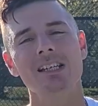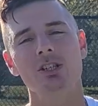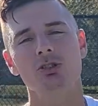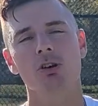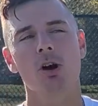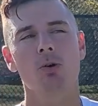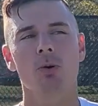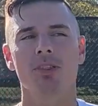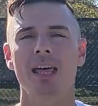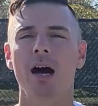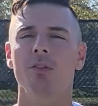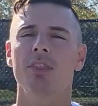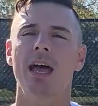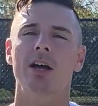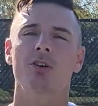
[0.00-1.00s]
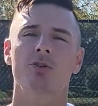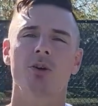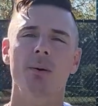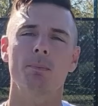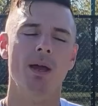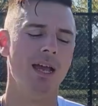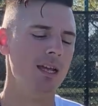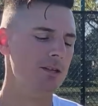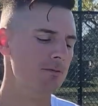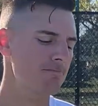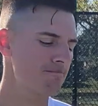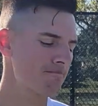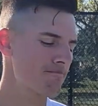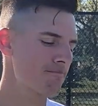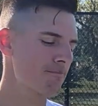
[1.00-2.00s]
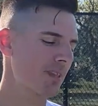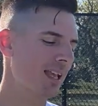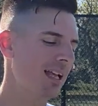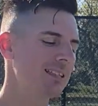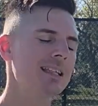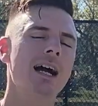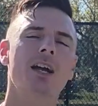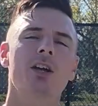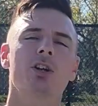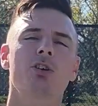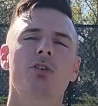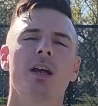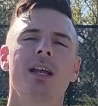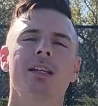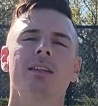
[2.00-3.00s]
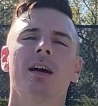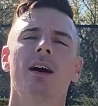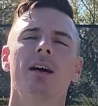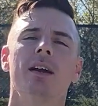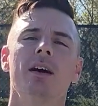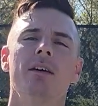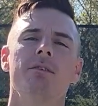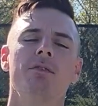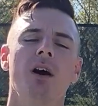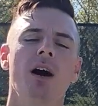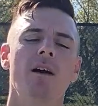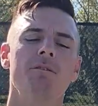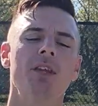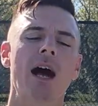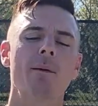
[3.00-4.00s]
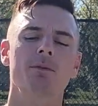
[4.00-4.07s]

stroke without that grip paint. It's not going to create a ton of top